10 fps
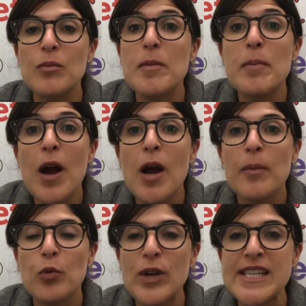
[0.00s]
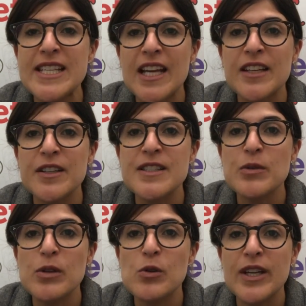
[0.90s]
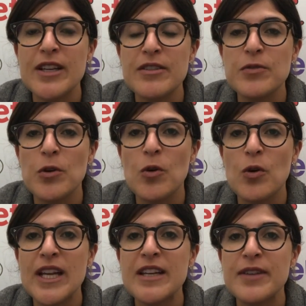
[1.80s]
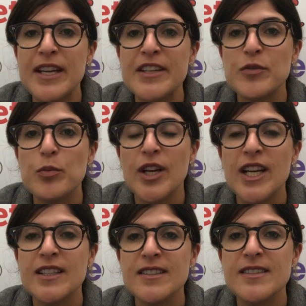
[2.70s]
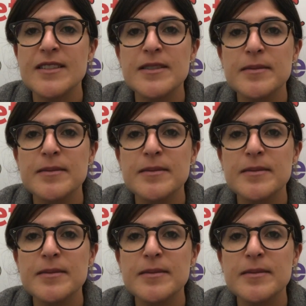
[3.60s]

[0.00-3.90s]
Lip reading: mum and pop retailers who are looking for innovative products.